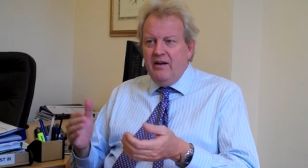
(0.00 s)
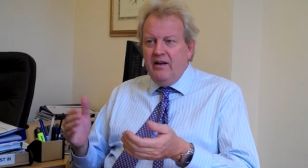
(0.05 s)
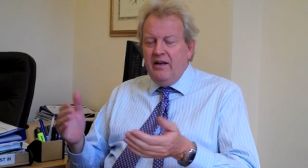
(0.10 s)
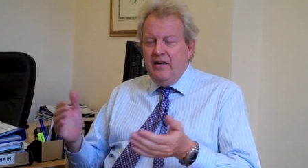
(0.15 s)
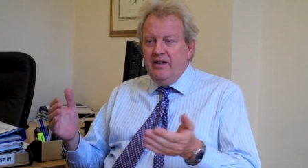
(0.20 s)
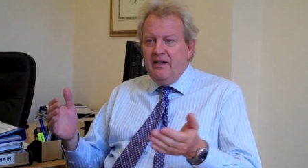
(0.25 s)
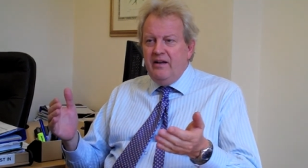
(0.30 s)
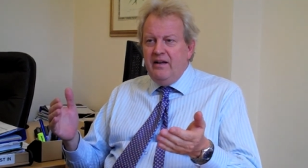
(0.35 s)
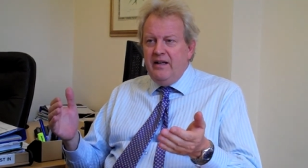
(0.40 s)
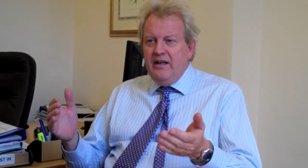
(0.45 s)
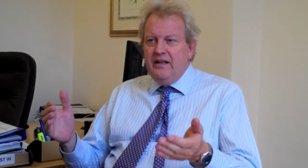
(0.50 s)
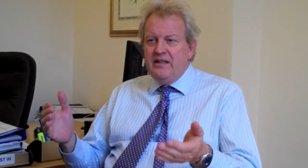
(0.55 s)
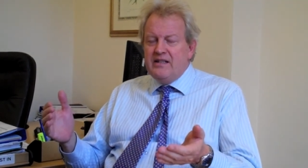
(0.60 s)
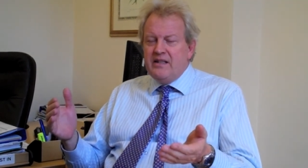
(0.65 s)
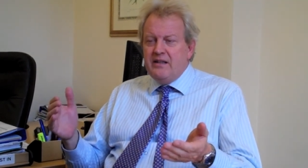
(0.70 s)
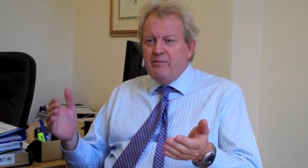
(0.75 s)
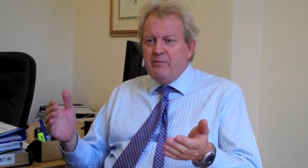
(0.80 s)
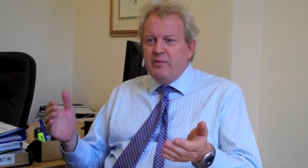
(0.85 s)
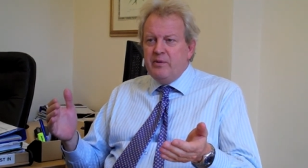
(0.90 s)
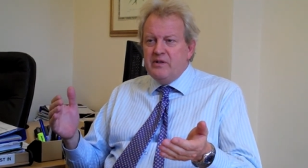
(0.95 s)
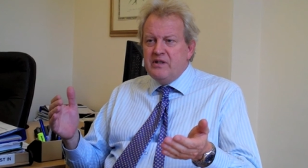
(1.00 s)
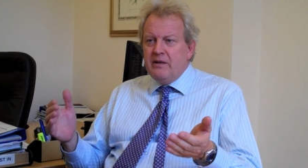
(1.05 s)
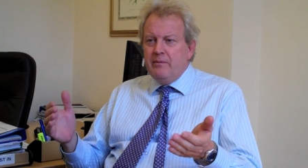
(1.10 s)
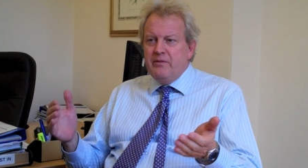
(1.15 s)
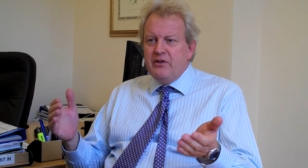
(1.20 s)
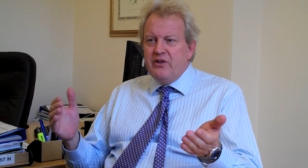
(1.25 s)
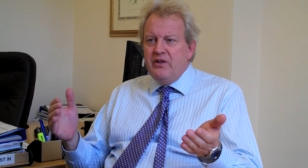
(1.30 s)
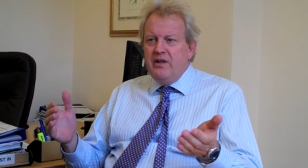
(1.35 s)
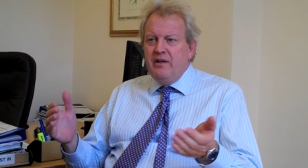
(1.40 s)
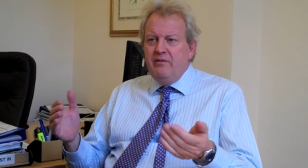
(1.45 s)
it, it's a
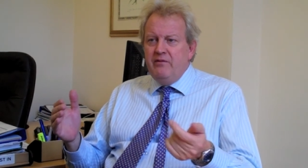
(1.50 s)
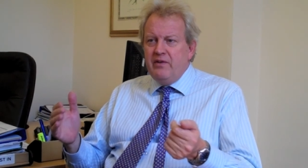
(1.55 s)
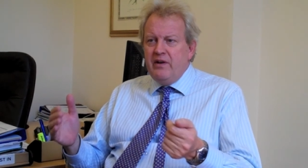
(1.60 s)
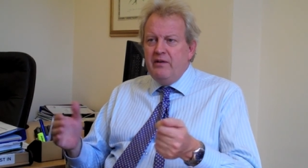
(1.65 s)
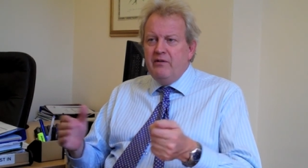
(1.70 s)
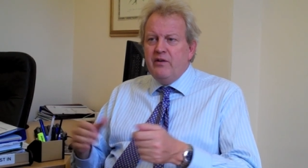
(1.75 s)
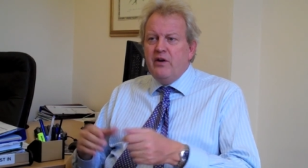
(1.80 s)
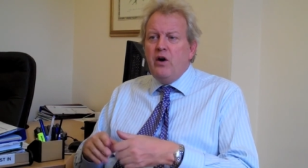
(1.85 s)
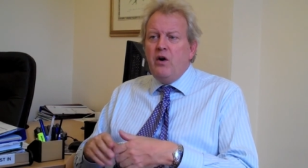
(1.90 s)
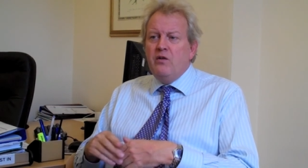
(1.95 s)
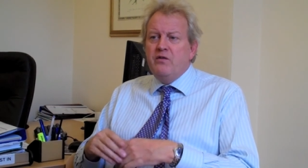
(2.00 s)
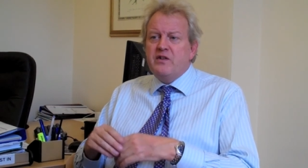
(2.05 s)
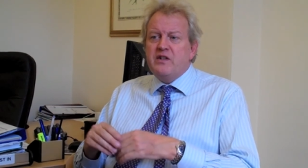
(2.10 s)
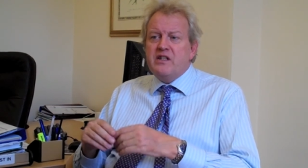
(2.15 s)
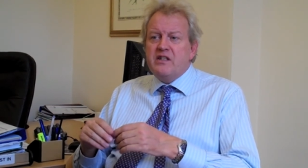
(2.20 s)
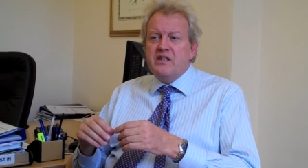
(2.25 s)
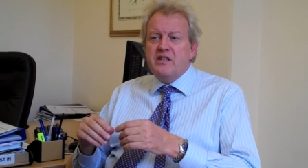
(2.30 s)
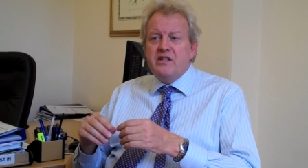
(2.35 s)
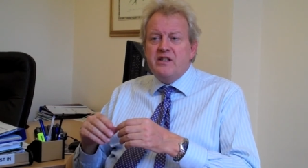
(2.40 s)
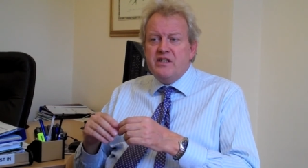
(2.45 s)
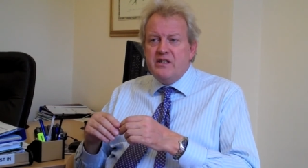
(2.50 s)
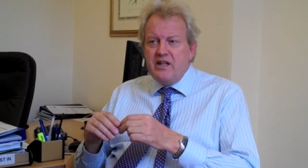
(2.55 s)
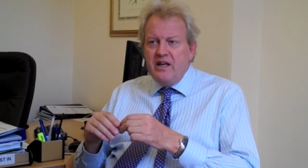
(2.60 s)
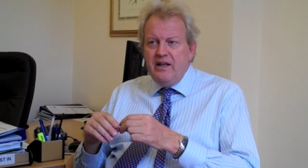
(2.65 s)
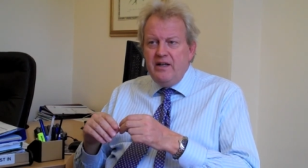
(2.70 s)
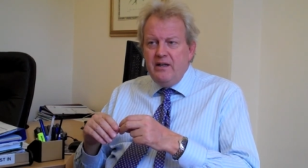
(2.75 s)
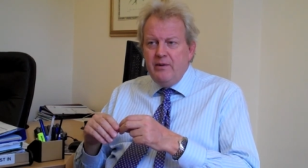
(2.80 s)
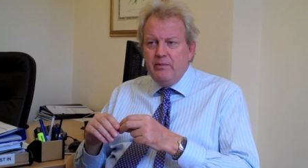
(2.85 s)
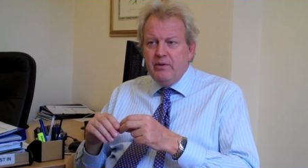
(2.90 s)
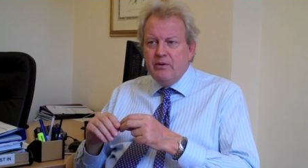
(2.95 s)
presumption in favour of
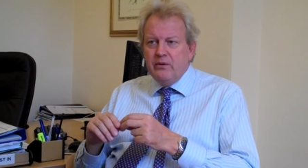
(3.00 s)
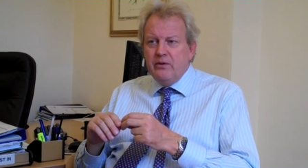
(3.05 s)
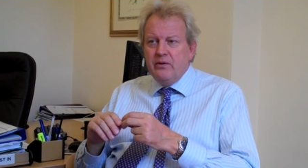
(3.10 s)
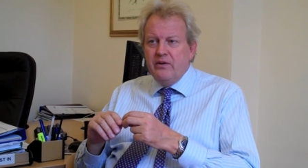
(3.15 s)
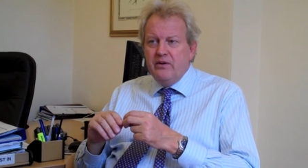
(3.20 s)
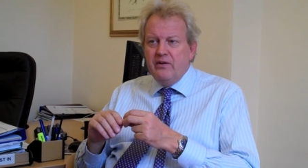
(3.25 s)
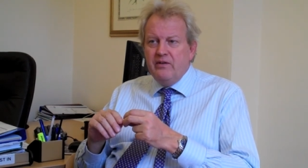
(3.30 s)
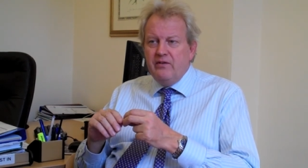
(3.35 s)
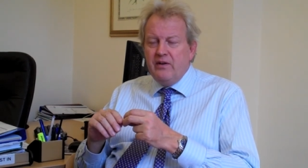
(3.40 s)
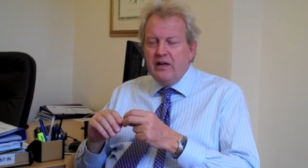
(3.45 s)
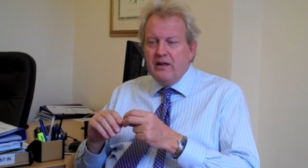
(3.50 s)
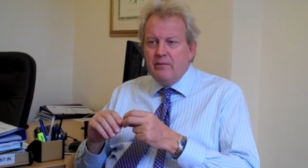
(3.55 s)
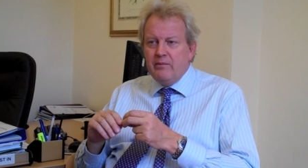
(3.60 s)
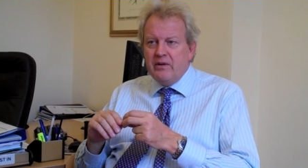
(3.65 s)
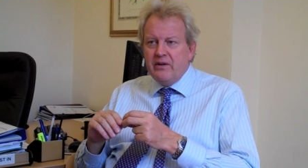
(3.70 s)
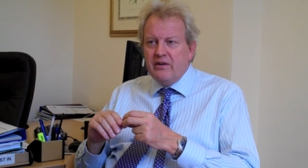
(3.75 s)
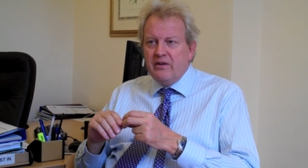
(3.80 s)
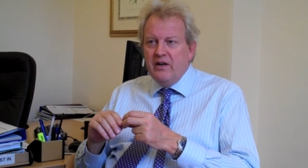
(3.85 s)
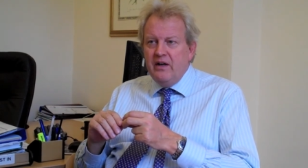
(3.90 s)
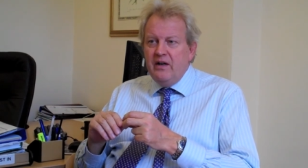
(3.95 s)
sustainable development.